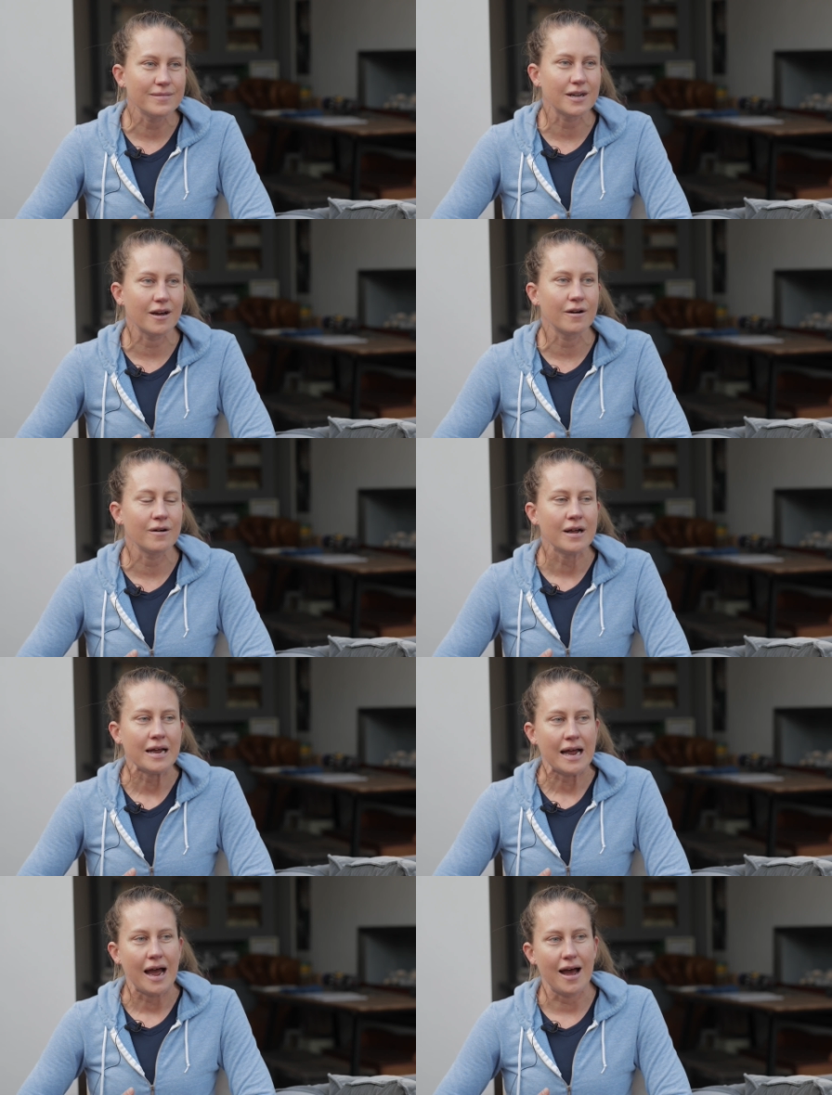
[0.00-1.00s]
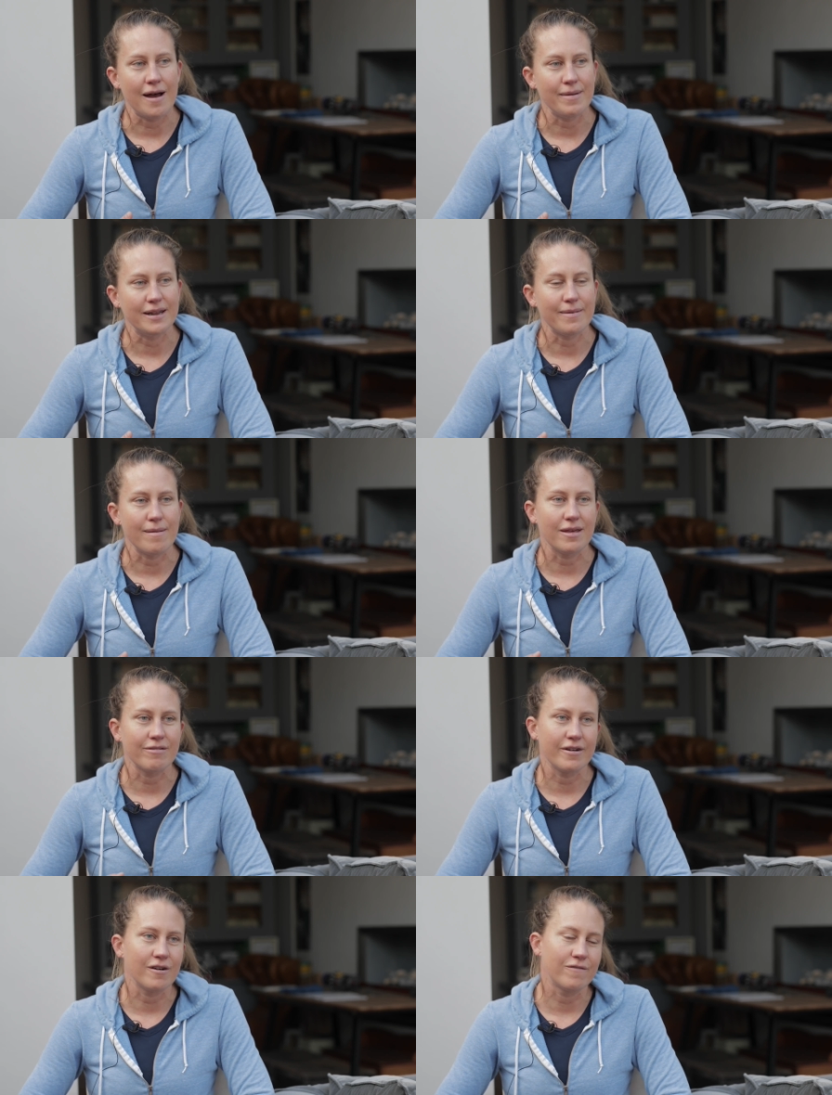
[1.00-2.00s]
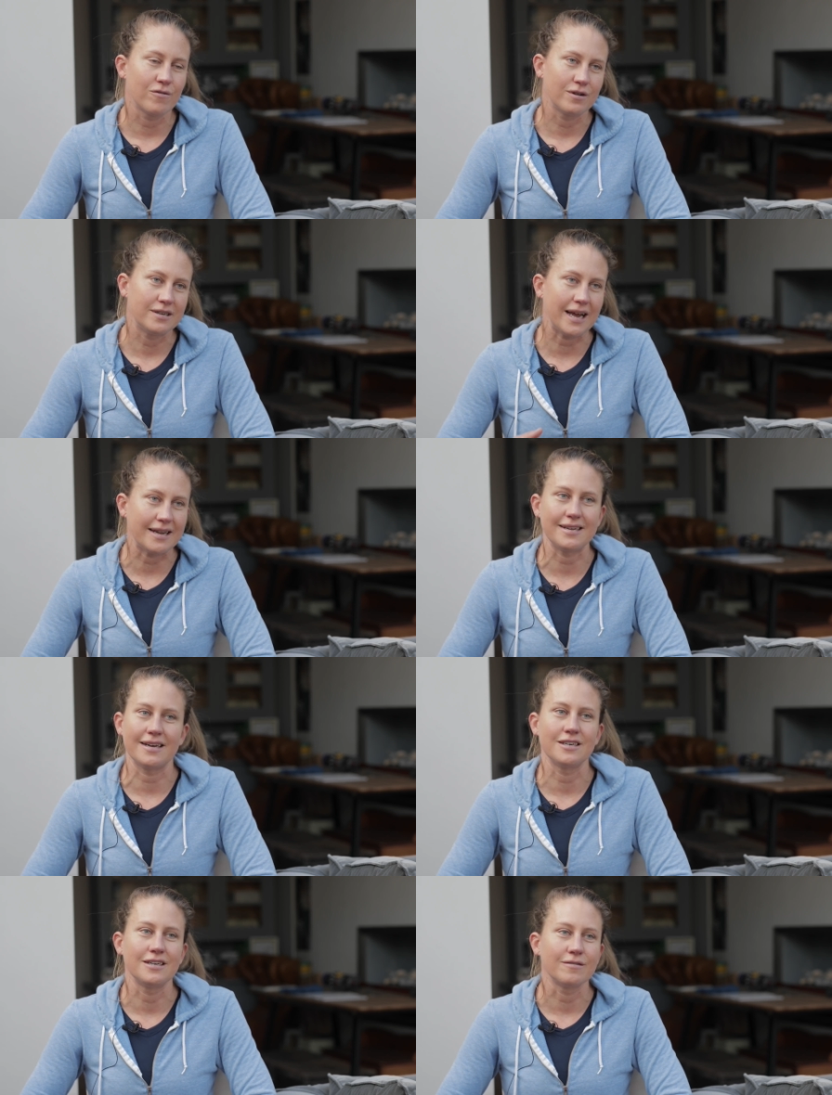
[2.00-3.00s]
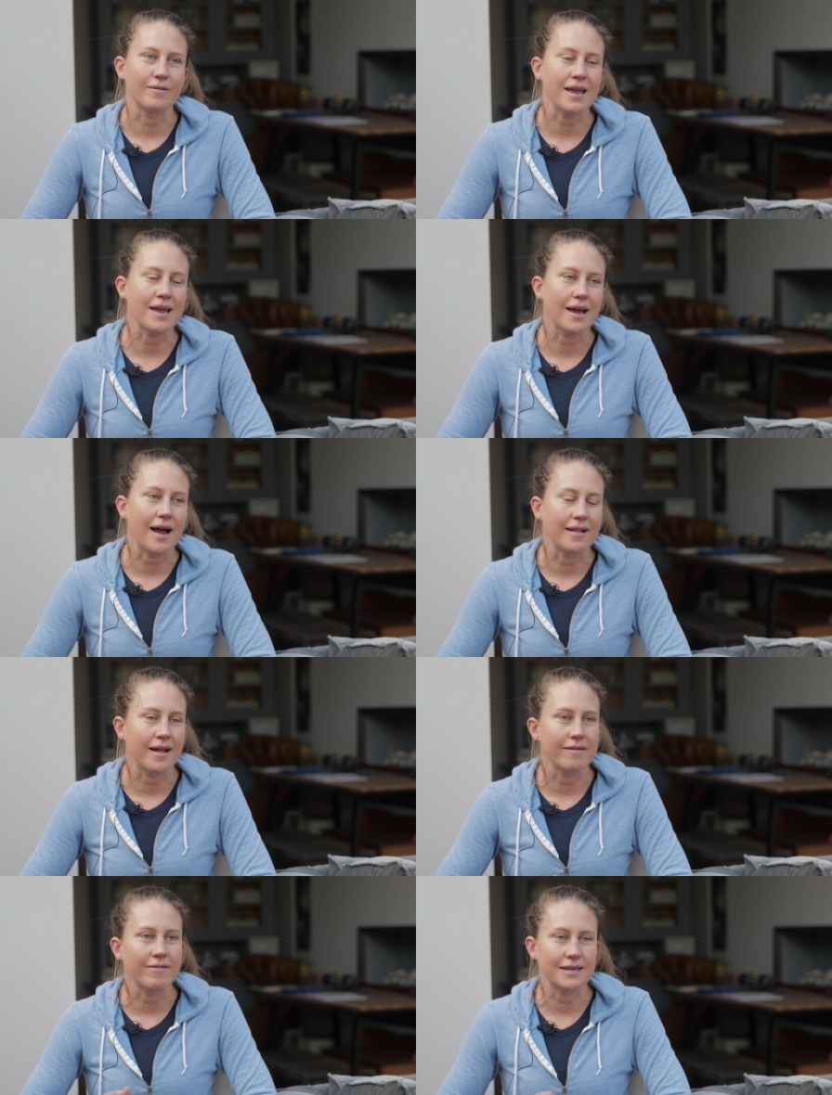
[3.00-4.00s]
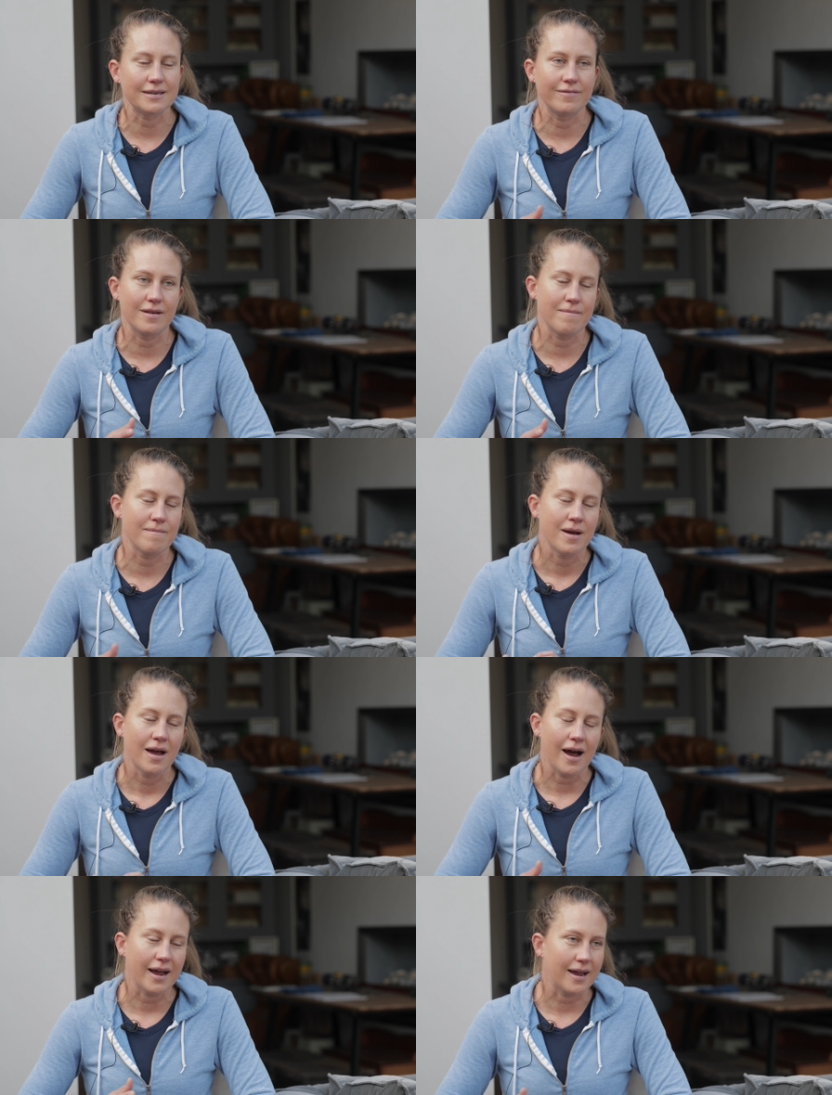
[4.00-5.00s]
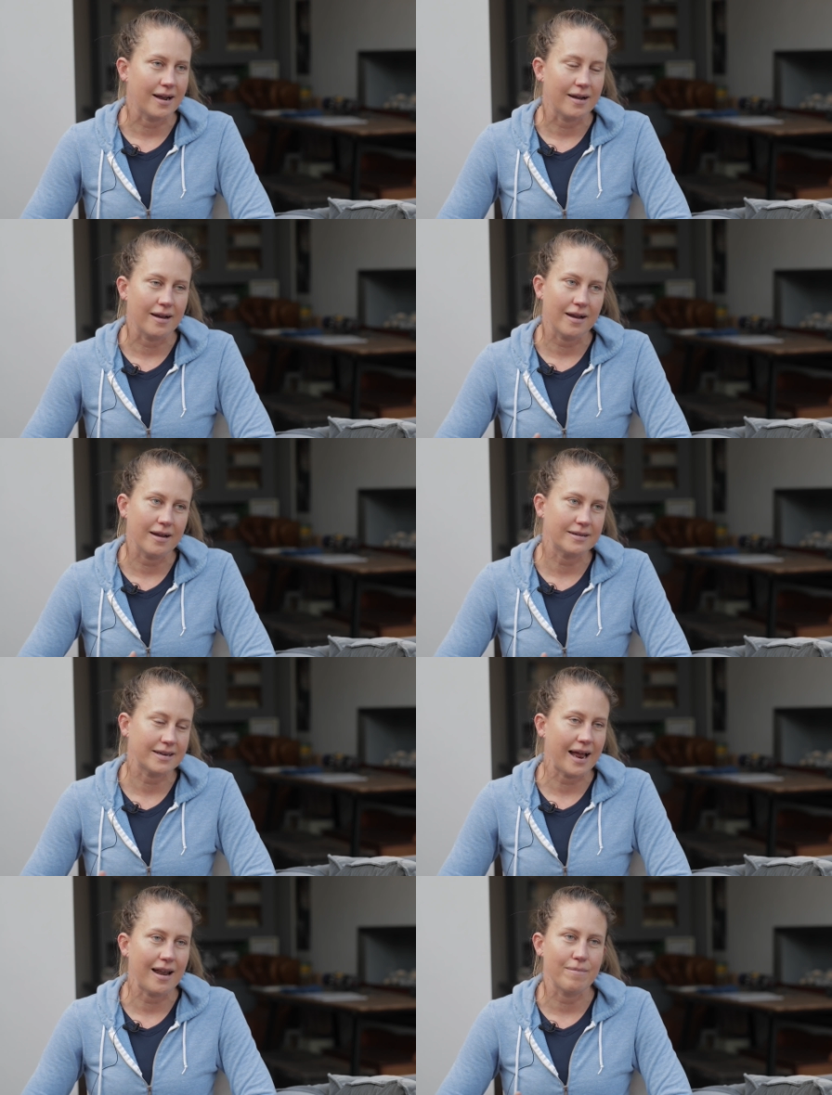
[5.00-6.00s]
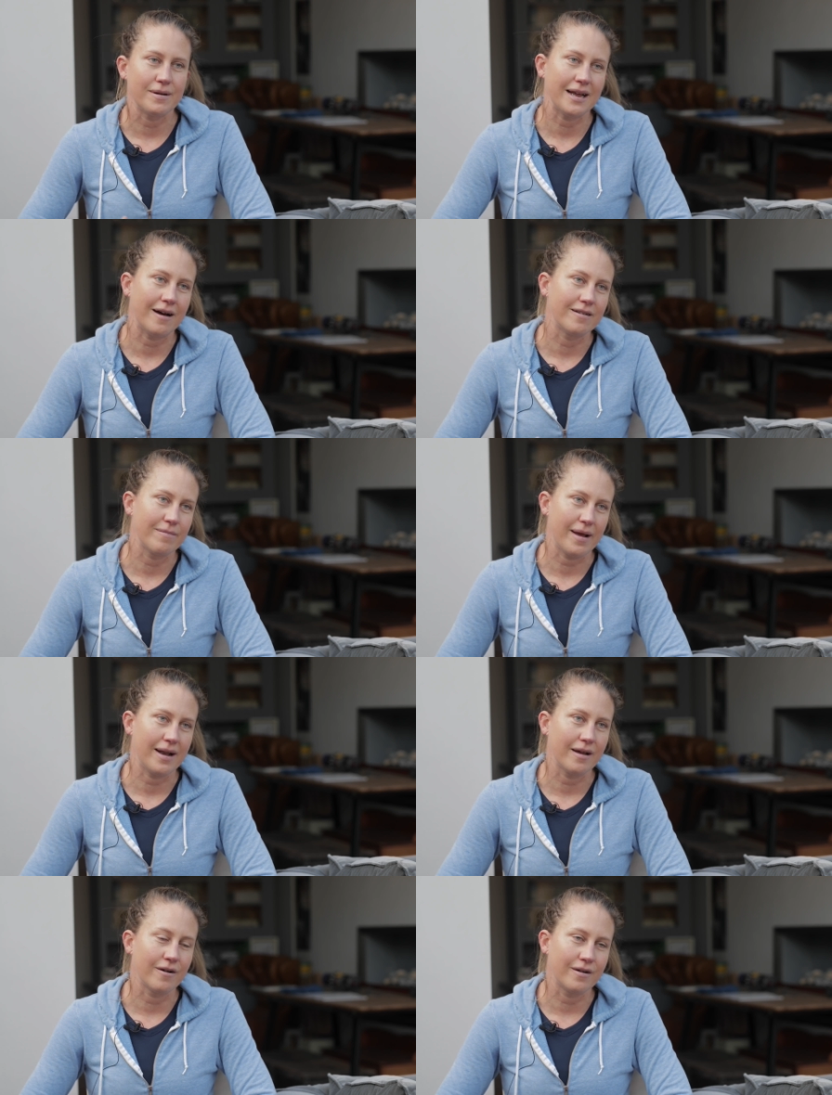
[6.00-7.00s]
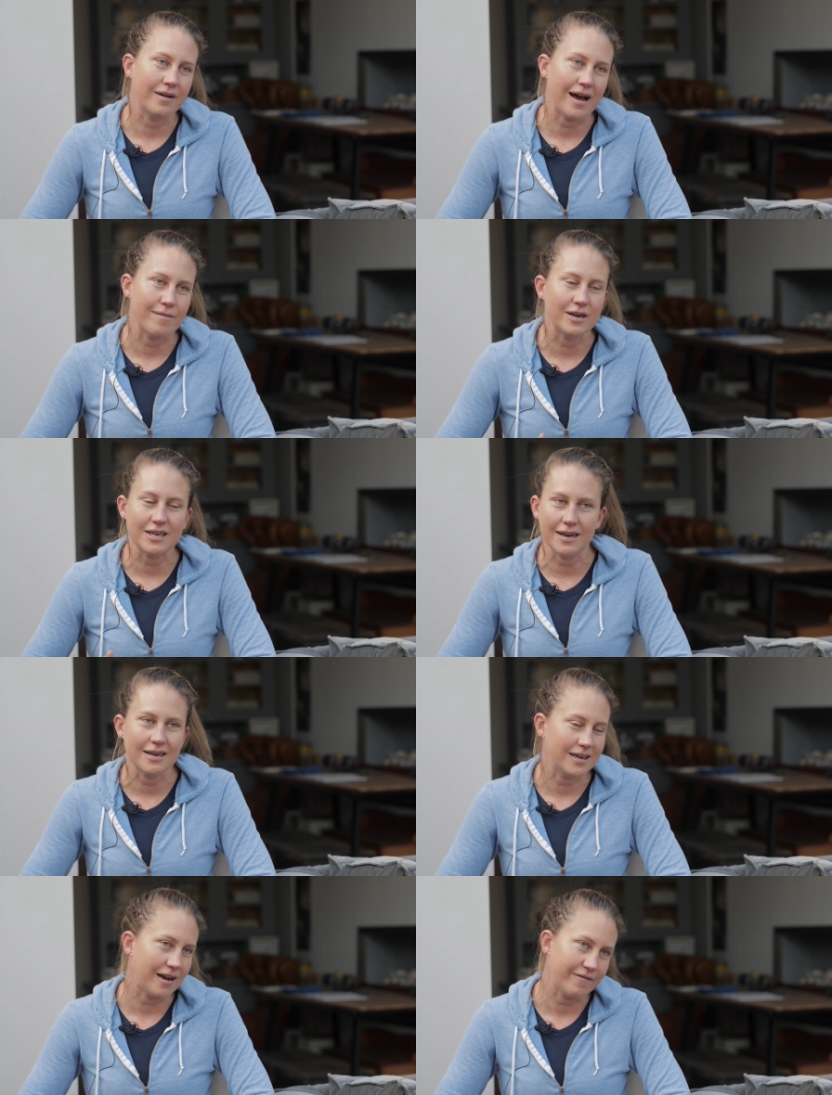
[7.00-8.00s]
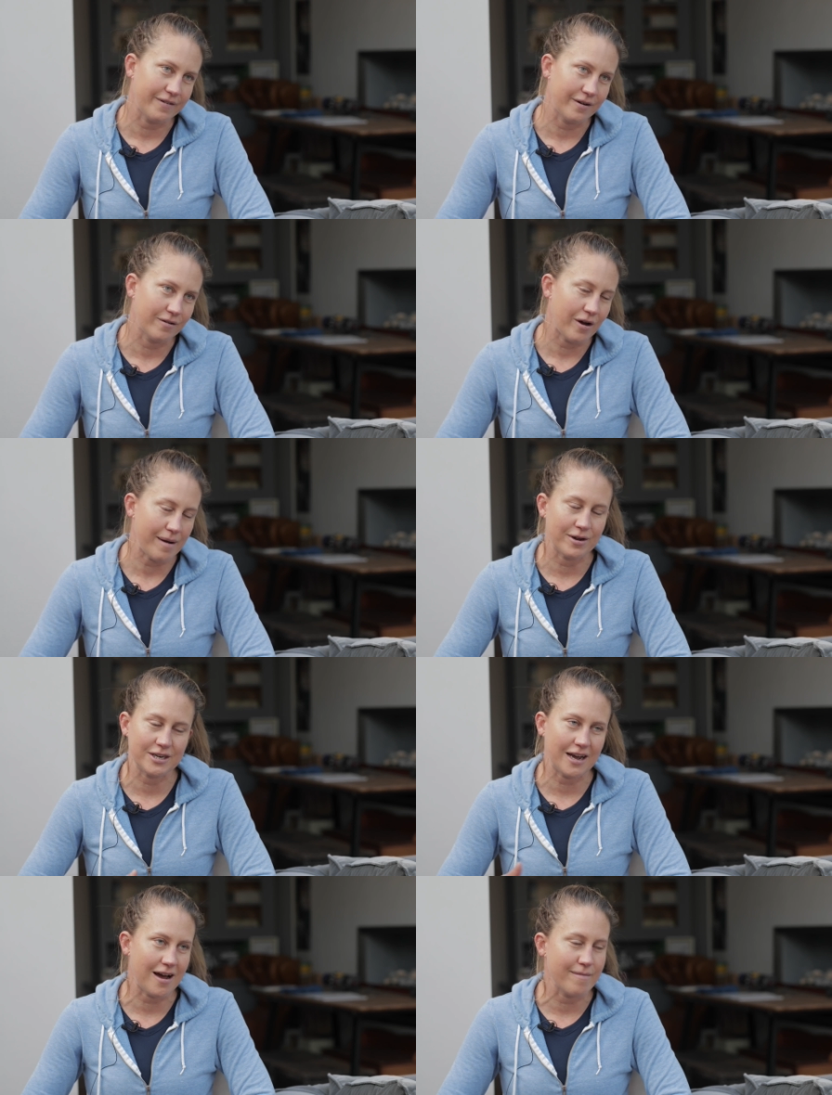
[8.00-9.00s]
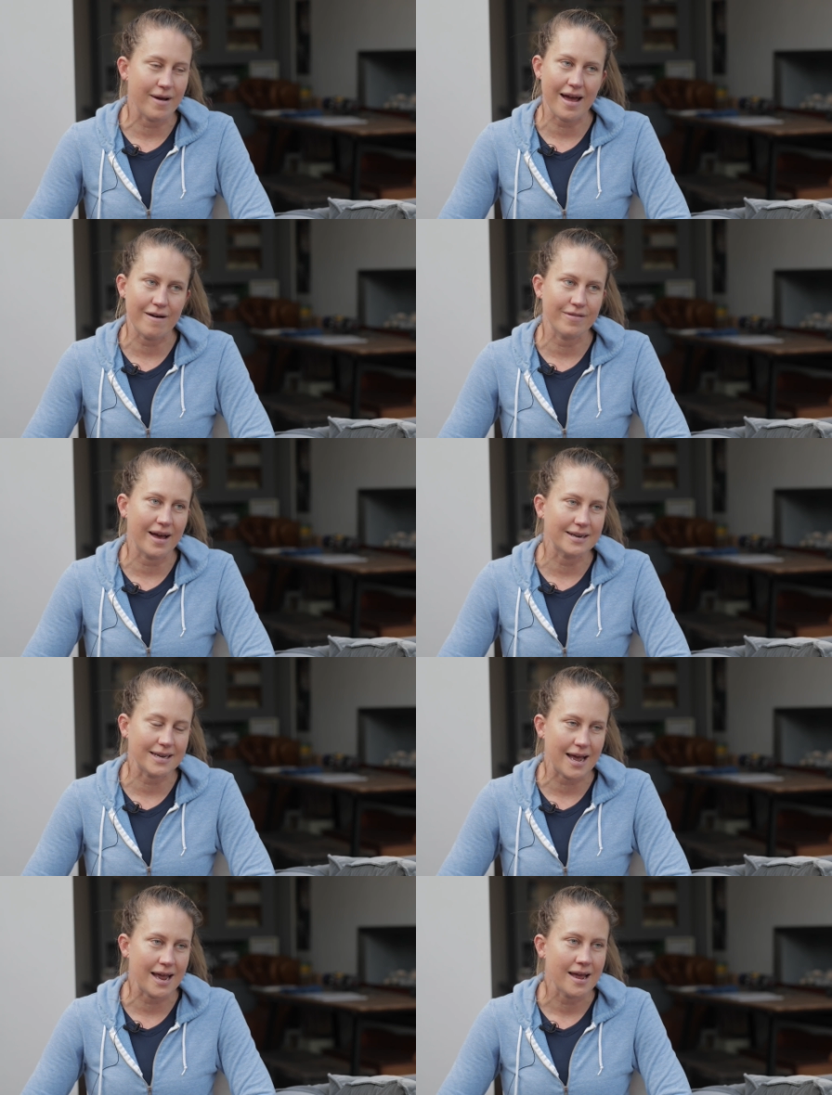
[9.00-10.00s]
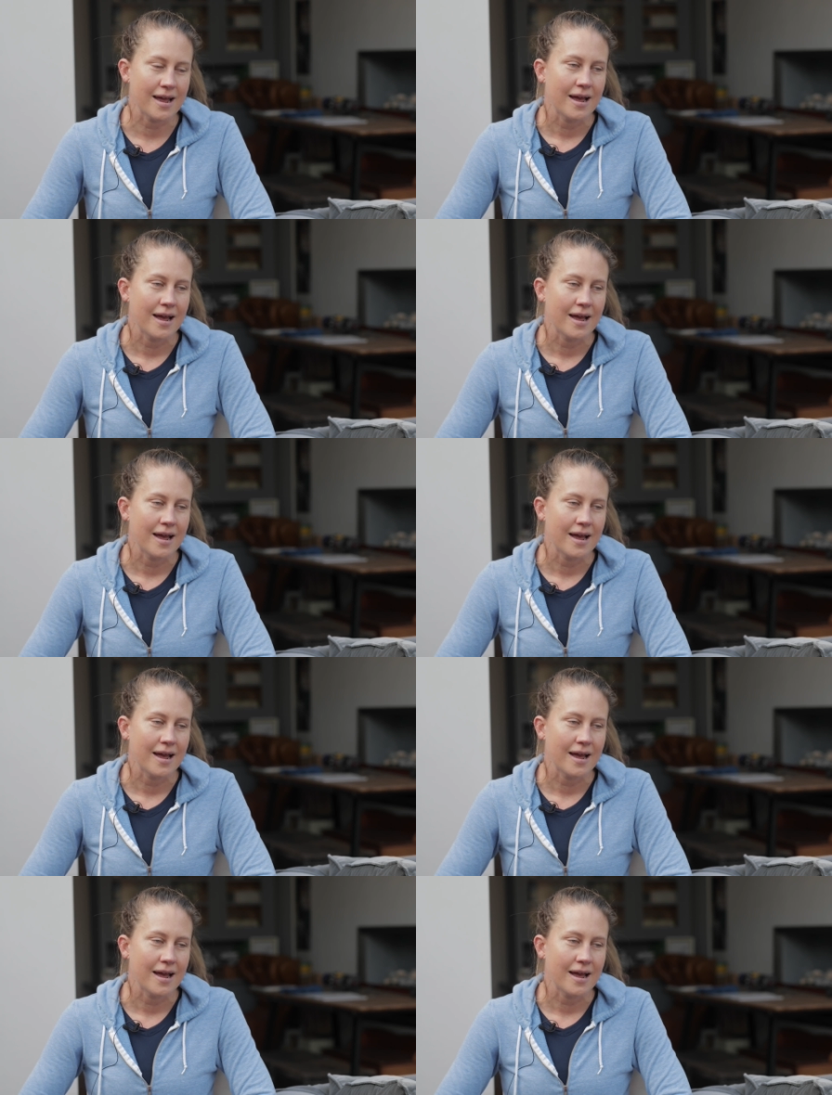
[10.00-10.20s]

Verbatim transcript: So Um, it's maybe three or four set sessions a week, and then the rest of them I can scale up and down depending on how much energy I feel, how much time I have that day.